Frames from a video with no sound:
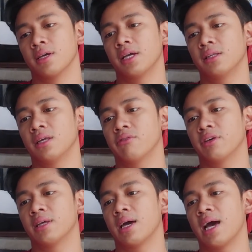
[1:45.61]
Hey
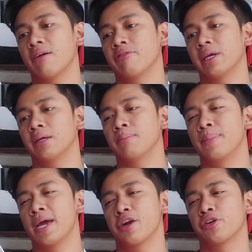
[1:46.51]
David, have a
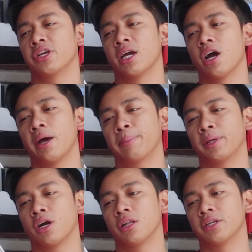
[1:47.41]
very
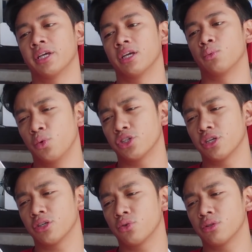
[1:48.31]
happy holiday.
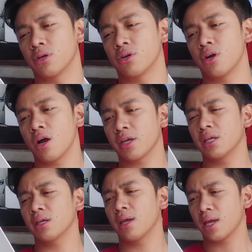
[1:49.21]
Wishing you the
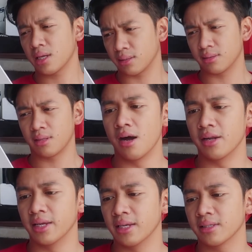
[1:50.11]
rockingest
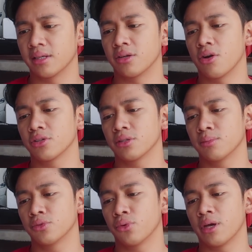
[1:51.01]
holidays and an
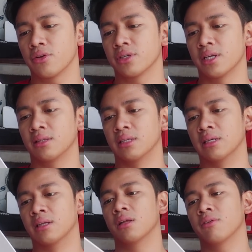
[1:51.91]
awesome
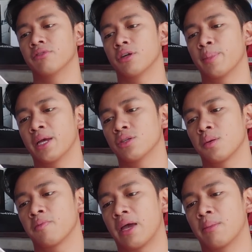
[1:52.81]
2019. Love your Pen
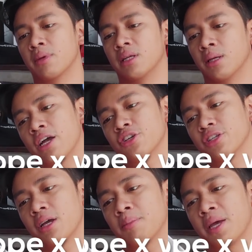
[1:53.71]
Shop family.
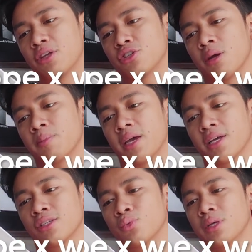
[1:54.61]
Hashtag Pen Shop
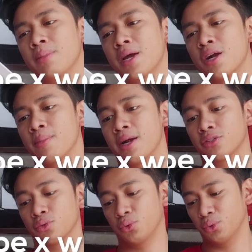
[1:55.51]
X We Bear
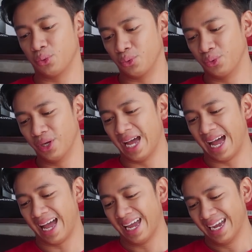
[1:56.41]
Bears. Ooh!
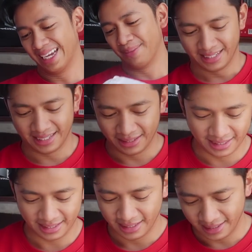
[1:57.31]

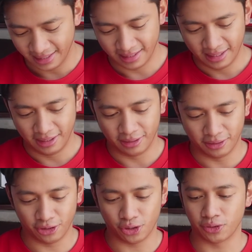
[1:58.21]
I'm
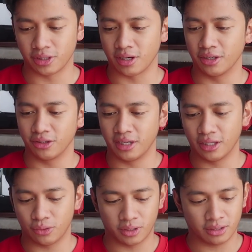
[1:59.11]
doing shows on Art
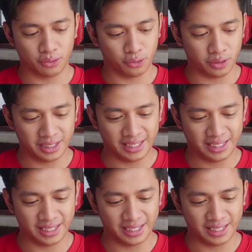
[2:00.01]
Network. Oh,